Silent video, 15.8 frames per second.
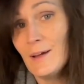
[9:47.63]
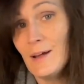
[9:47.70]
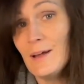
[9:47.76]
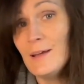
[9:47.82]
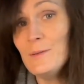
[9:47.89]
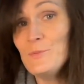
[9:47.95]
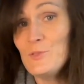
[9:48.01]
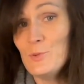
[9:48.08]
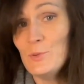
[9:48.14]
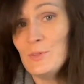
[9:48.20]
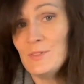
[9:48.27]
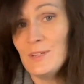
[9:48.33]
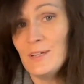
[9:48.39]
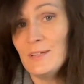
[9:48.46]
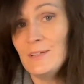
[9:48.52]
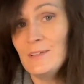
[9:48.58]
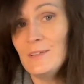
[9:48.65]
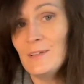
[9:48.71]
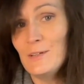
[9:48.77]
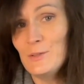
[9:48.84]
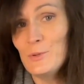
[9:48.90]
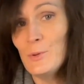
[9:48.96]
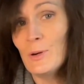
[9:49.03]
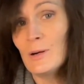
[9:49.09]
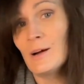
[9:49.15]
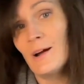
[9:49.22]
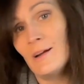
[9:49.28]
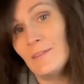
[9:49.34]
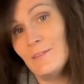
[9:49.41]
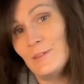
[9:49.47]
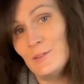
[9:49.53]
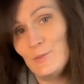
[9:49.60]
I am so excited that you are
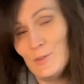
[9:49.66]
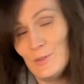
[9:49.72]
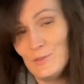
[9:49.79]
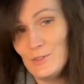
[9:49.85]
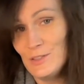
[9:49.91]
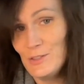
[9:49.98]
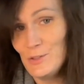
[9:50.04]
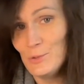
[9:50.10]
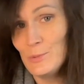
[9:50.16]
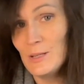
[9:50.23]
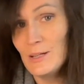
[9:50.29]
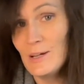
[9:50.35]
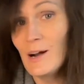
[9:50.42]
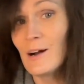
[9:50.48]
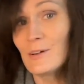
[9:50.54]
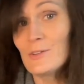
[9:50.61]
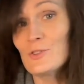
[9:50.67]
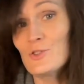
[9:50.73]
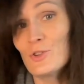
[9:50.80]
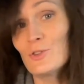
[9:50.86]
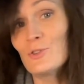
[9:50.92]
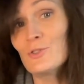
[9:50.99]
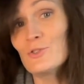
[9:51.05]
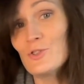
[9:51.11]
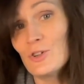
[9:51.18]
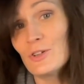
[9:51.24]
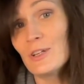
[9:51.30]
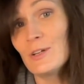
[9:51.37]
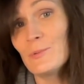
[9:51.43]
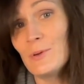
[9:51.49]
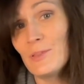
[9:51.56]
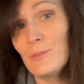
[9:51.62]
on this 52-week art journal journey
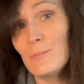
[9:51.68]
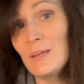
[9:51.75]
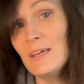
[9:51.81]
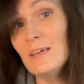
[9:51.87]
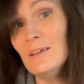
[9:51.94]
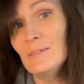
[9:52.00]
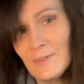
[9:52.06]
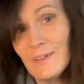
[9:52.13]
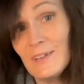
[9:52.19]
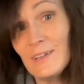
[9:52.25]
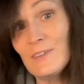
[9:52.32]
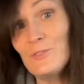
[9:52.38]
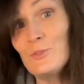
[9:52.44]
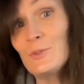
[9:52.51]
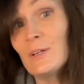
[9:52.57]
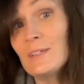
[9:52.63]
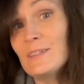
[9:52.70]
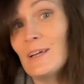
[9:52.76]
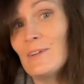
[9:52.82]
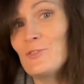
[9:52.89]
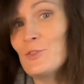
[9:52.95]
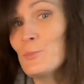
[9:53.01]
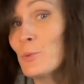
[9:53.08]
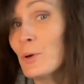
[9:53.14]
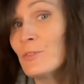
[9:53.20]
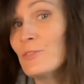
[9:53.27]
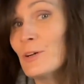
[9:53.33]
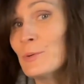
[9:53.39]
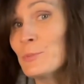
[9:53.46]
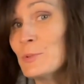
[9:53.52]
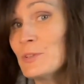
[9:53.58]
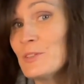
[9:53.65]
with me. If you'd like to have some more
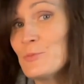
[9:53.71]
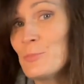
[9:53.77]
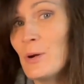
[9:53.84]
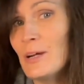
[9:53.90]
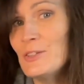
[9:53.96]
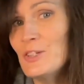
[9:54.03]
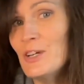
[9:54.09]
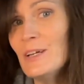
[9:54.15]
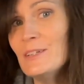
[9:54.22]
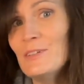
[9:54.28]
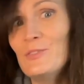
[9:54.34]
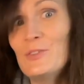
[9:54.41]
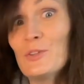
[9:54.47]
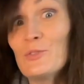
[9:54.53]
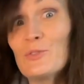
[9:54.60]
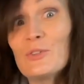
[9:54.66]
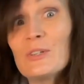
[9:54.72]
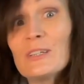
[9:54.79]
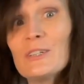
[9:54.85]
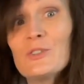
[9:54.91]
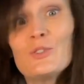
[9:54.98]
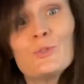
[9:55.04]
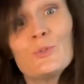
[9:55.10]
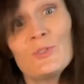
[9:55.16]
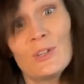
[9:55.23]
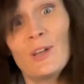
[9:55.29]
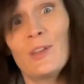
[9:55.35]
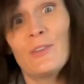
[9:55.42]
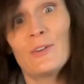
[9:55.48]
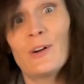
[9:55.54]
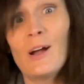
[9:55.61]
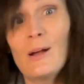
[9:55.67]
fun with this project, feel free to choose
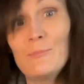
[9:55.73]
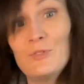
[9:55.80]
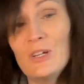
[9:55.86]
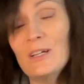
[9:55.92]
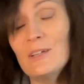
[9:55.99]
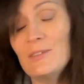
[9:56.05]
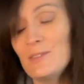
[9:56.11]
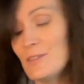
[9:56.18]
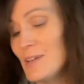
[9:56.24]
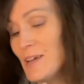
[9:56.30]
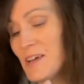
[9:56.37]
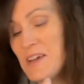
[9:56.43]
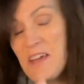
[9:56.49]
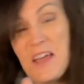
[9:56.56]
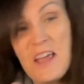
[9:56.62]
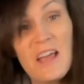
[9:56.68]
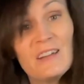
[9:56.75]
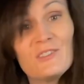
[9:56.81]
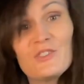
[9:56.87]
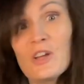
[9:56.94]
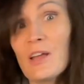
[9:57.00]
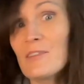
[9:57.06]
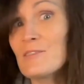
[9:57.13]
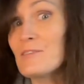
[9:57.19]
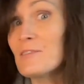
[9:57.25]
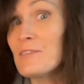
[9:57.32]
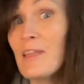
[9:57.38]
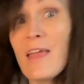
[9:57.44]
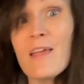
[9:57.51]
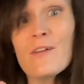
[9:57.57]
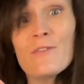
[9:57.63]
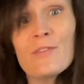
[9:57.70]
other objects and just
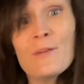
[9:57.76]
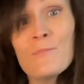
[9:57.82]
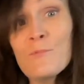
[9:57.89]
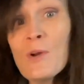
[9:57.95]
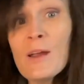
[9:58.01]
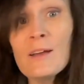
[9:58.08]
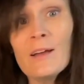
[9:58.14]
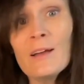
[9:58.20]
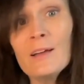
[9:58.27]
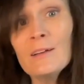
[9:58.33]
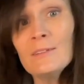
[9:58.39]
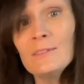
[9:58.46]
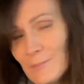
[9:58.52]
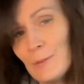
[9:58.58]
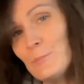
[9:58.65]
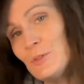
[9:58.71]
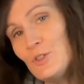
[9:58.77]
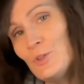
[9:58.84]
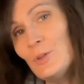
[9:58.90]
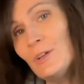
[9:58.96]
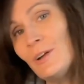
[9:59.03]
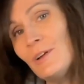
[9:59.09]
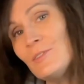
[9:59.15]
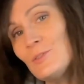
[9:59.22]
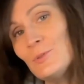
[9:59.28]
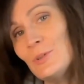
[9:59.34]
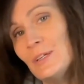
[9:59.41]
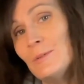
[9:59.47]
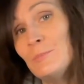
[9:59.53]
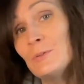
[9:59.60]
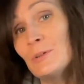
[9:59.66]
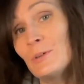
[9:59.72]
layer them right on. But you can also
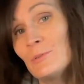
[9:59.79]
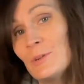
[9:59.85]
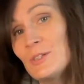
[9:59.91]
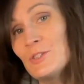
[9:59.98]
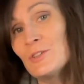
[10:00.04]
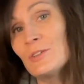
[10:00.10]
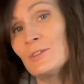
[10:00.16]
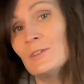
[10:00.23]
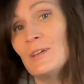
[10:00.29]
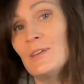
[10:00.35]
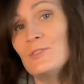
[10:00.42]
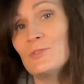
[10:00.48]
keep your original as a